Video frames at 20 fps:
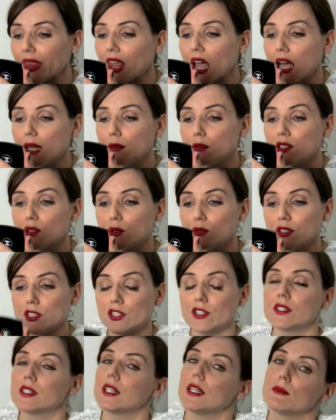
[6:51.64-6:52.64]
I would always
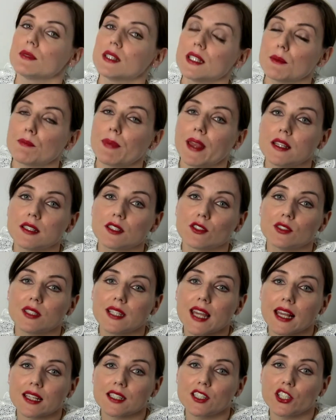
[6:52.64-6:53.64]
choose a lipstick based on
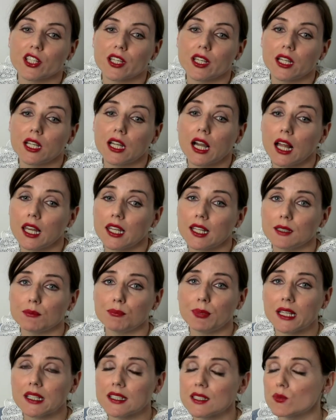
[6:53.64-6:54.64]
texture and colour,
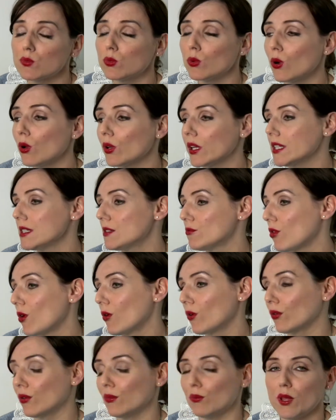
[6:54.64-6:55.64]
because what is
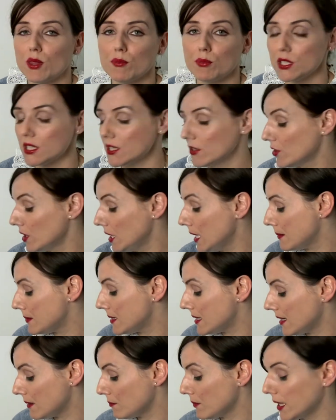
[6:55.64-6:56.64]
wrong with putting on
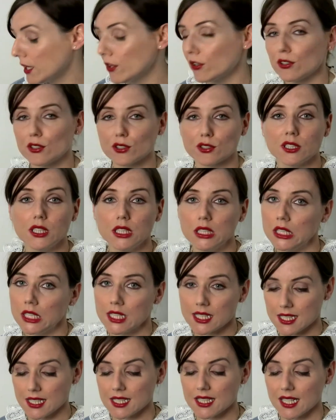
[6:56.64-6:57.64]
lipstick? My God,
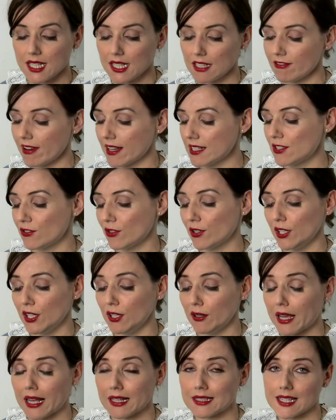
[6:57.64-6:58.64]
sitting in a restaurant,
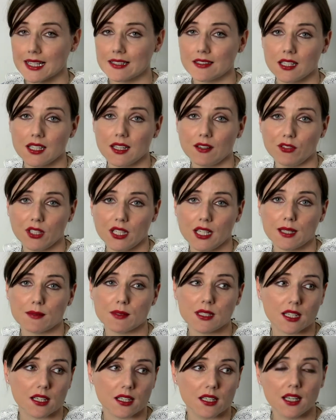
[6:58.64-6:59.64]
you get out a lovely
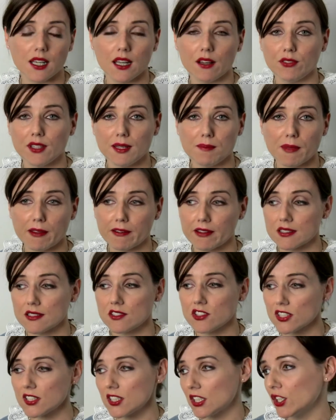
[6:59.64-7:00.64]
lipstick and a lovely mirror. It's
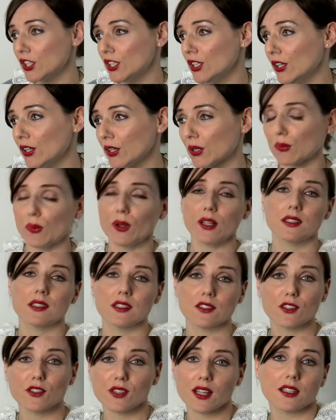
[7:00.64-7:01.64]
just a good look. I
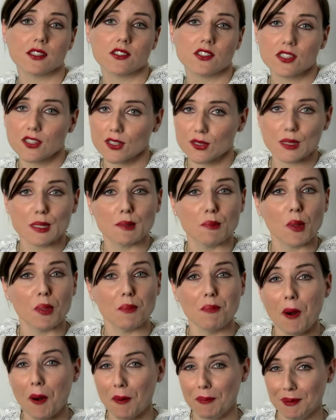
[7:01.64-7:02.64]
just don't see what
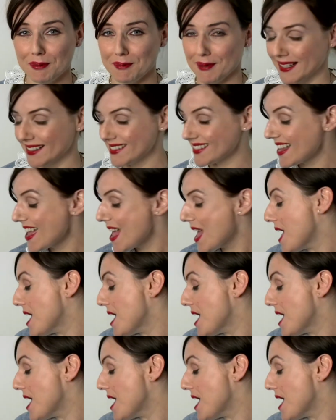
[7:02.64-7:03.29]
the problem is.